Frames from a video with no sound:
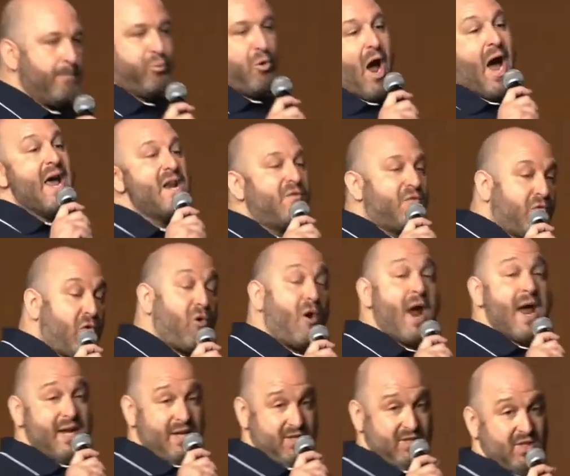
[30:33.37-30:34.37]
bride of
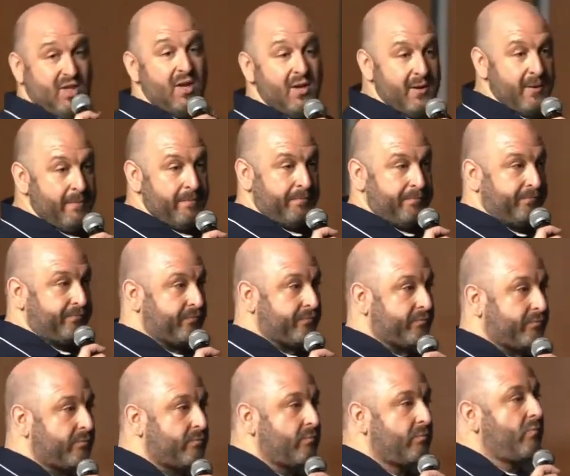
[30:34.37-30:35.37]
Christ.
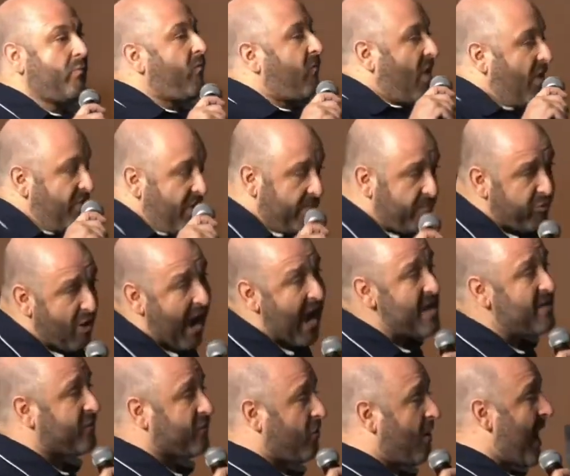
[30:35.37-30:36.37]
The
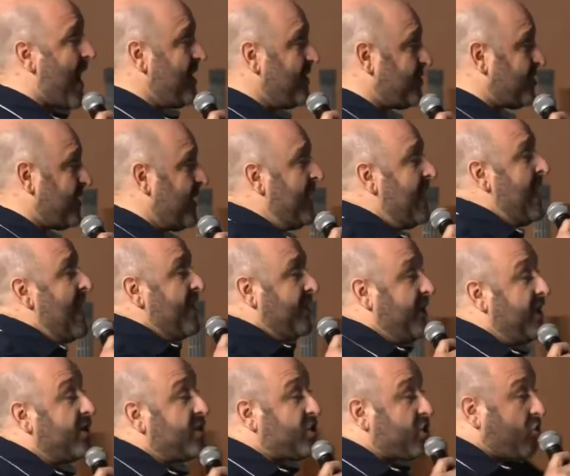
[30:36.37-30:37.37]
bride of Christ.
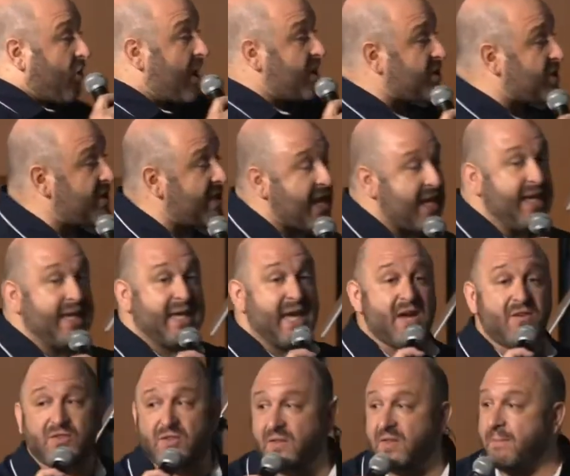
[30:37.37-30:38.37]
The illustration that he
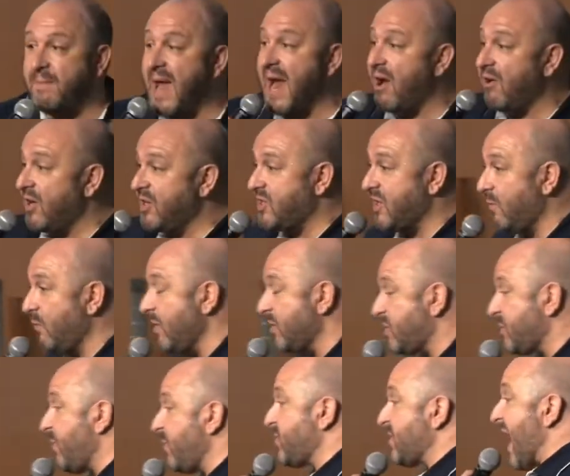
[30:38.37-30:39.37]
gives of the marriage that we're
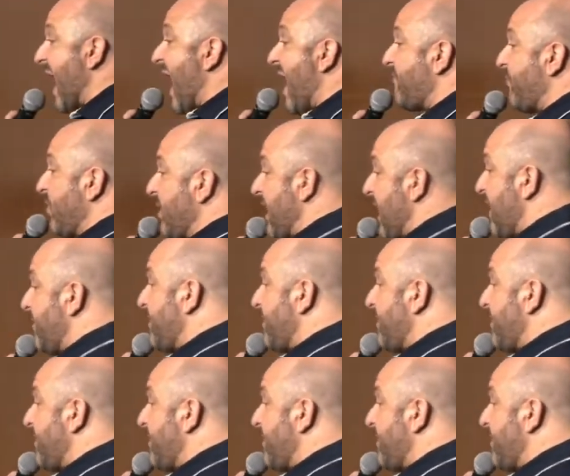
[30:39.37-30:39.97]
supposed to have with